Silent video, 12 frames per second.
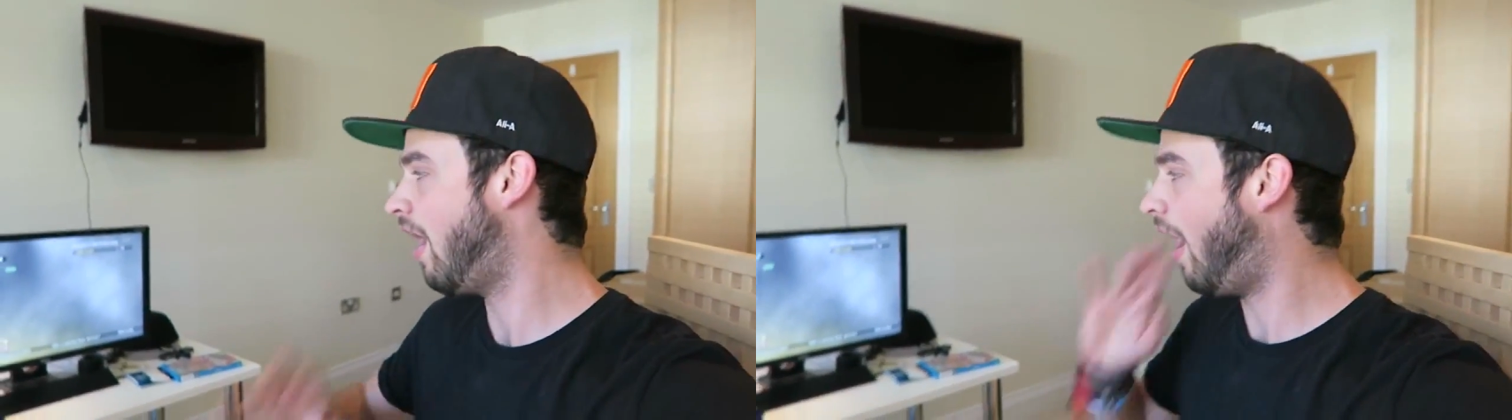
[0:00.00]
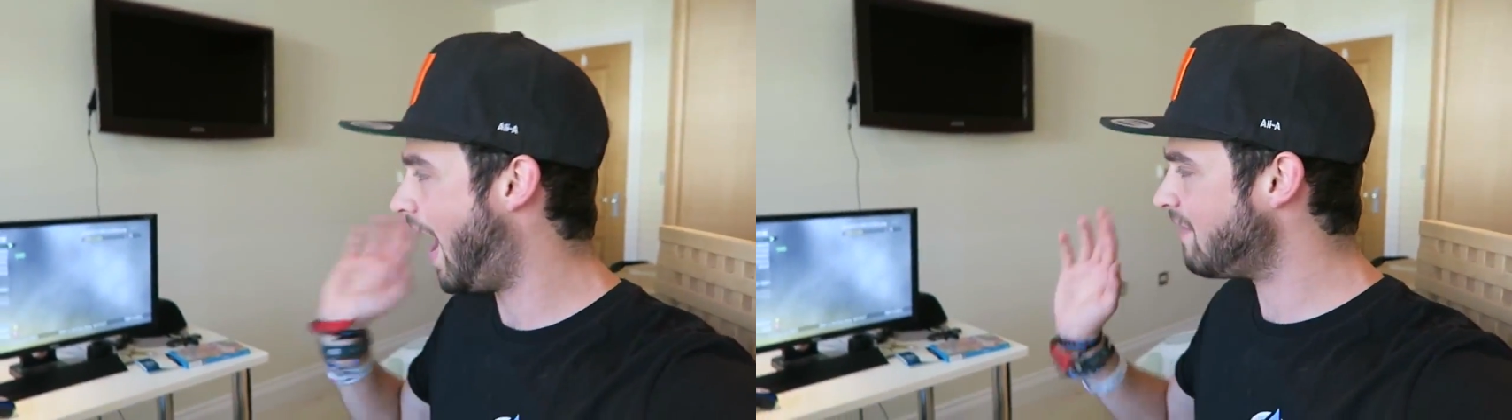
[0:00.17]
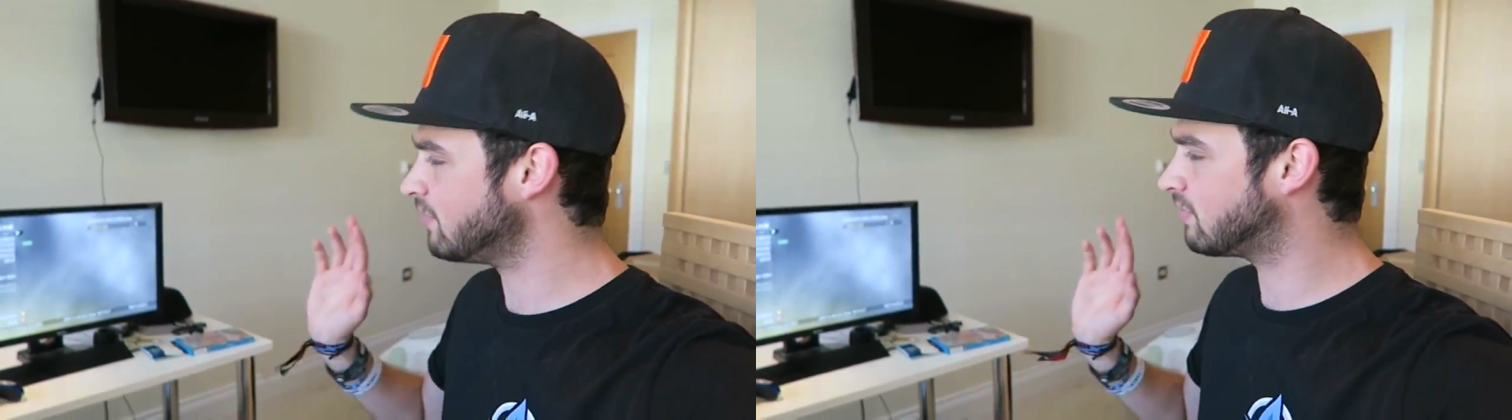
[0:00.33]

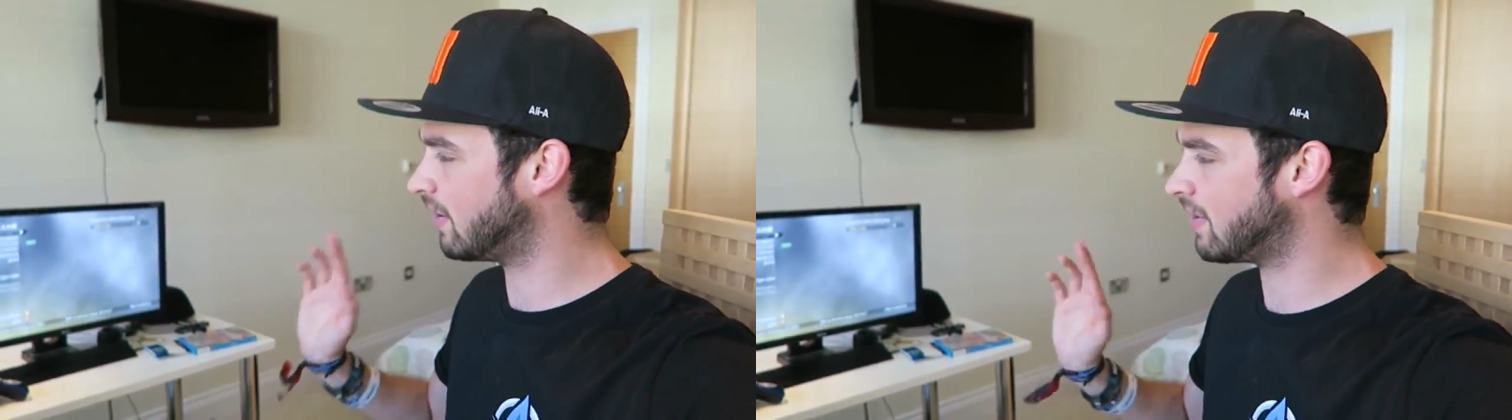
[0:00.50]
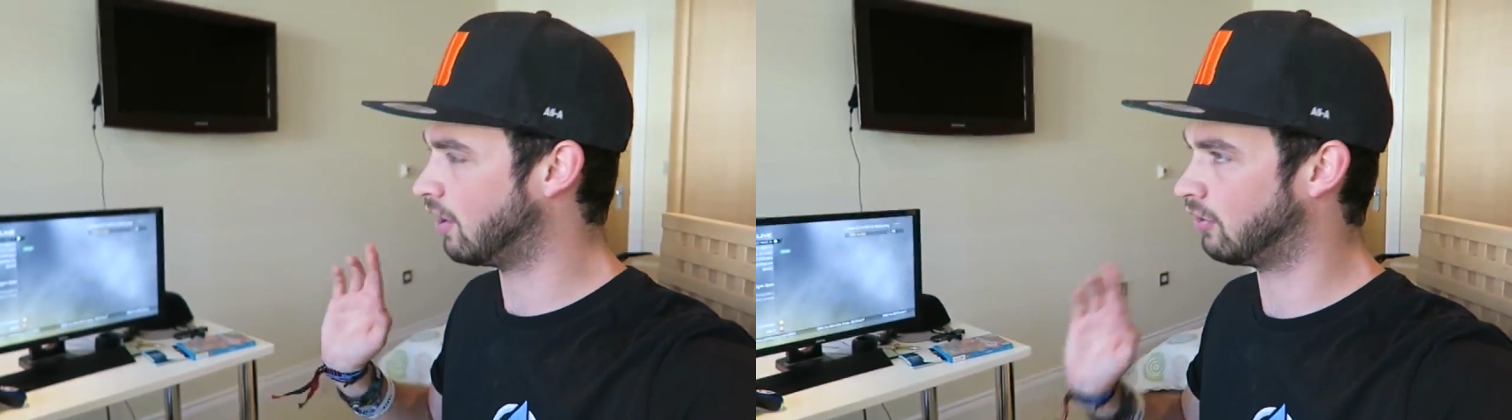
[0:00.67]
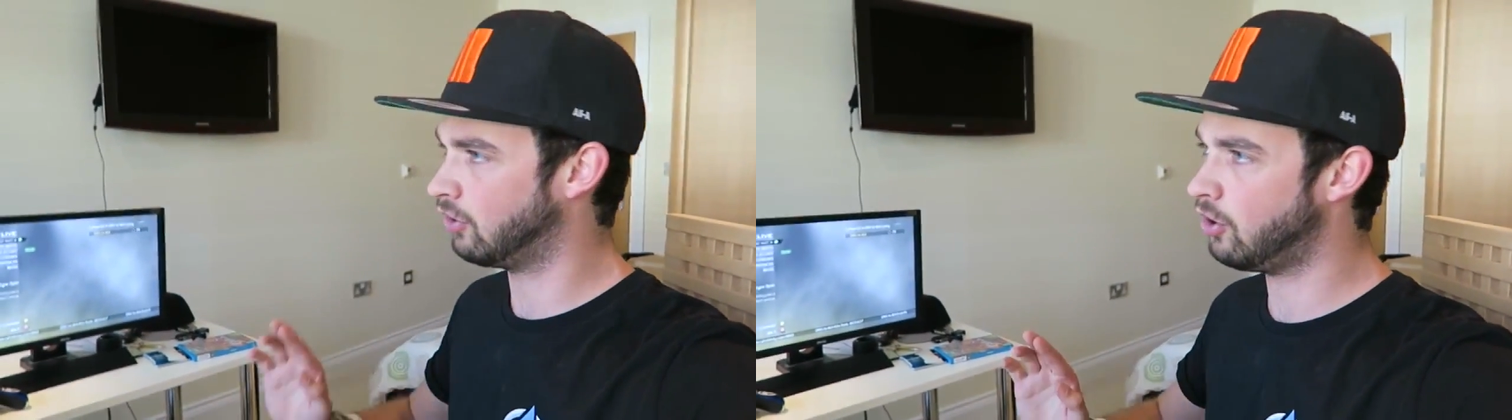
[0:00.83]
I haven't done
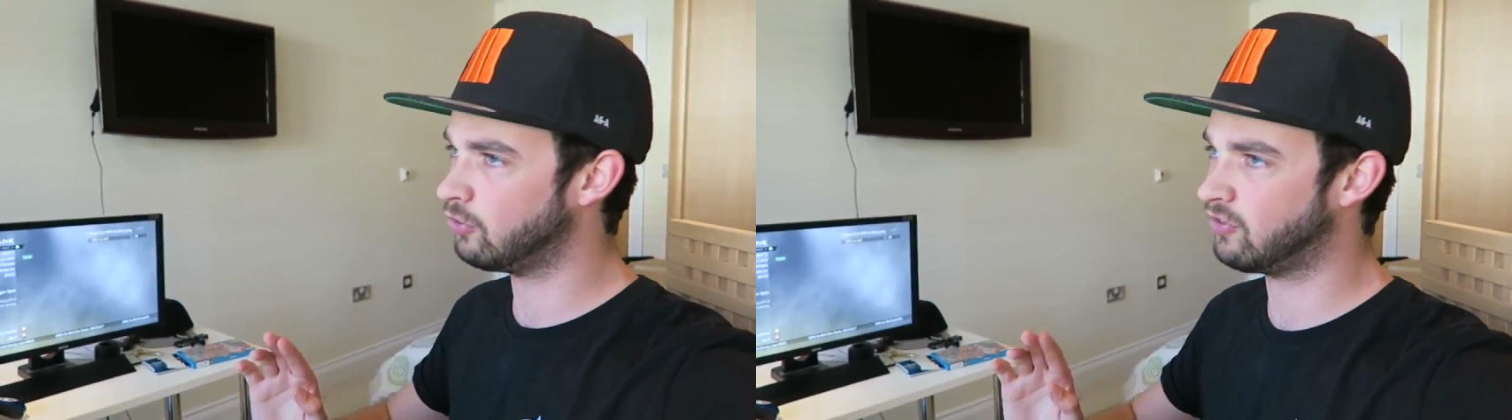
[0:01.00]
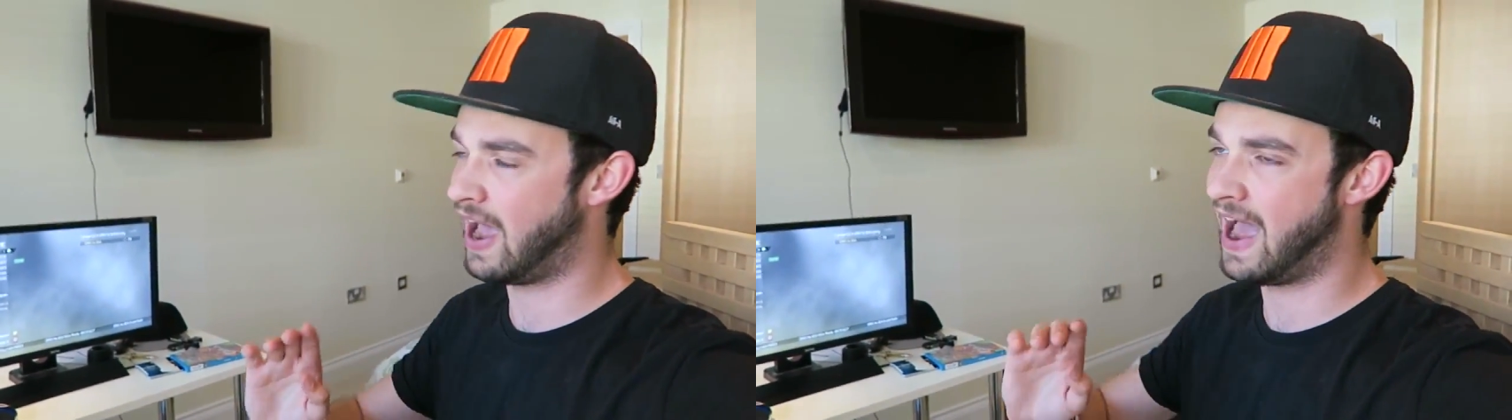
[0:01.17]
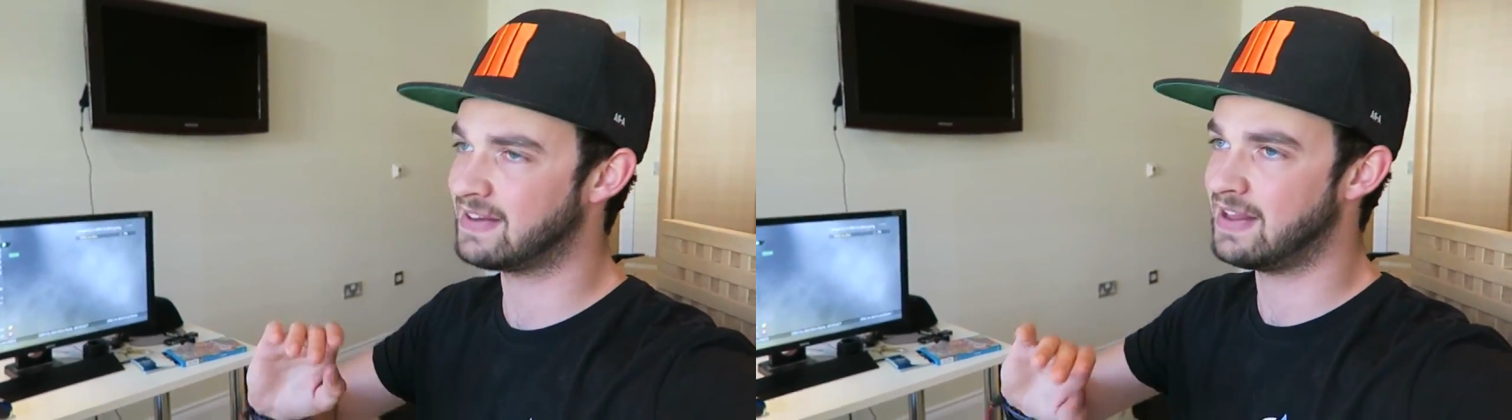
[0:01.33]
it a lot,
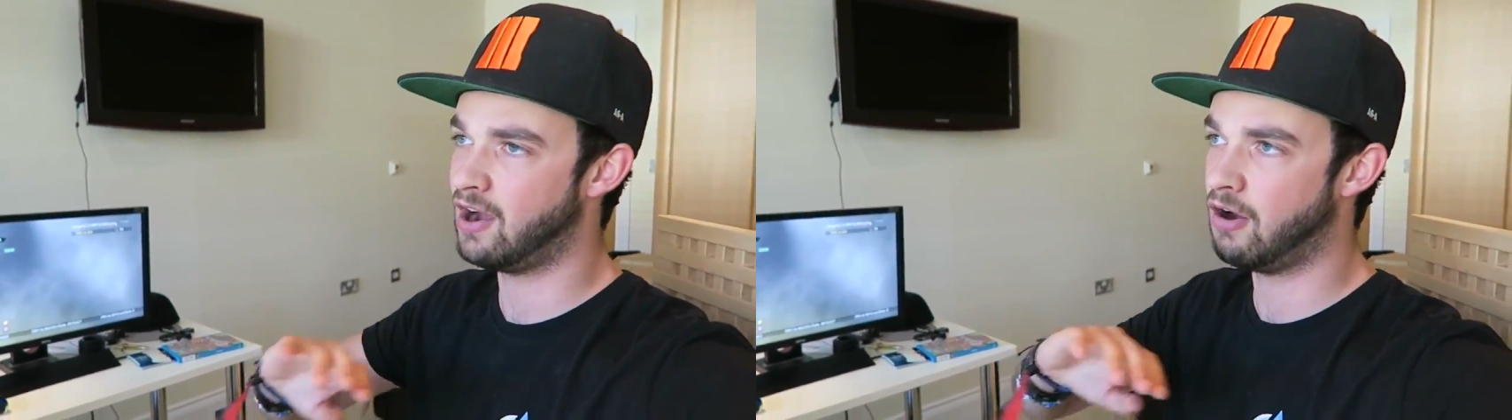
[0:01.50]
and there